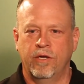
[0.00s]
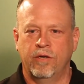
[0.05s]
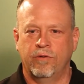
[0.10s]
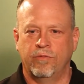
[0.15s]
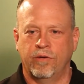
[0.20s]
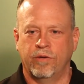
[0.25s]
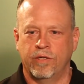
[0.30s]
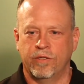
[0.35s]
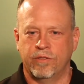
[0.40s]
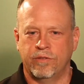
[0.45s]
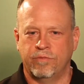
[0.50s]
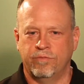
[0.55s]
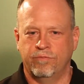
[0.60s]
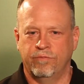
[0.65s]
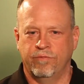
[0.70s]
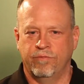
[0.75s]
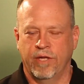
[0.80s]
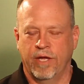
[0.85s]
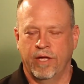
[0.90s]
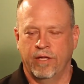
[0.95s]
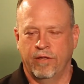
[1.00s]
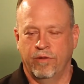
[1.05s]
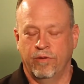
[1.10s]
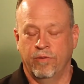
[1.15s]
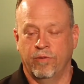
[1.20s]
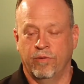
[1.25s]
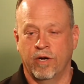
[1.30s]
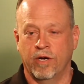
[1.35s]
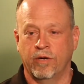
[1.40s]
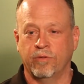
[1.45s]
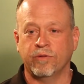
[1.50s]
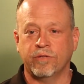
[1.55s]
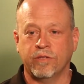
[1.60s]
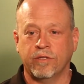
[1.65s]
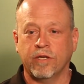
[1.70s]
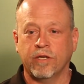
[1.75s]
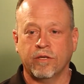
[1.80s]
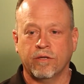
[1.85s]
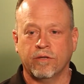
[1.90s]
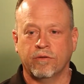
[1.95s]
was that the water was
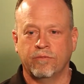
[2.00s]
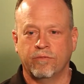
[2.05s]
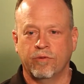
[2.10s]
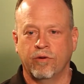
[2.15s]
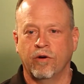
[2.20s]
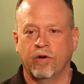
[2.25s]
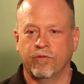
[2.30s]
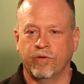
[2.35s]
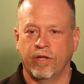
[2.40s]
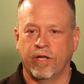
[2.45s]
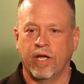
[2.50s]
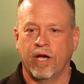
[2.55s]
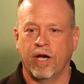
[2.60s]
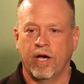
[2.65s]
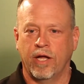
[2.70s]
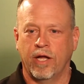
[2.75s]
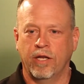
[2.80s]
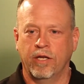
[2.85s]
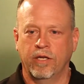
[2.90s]
still overly hot.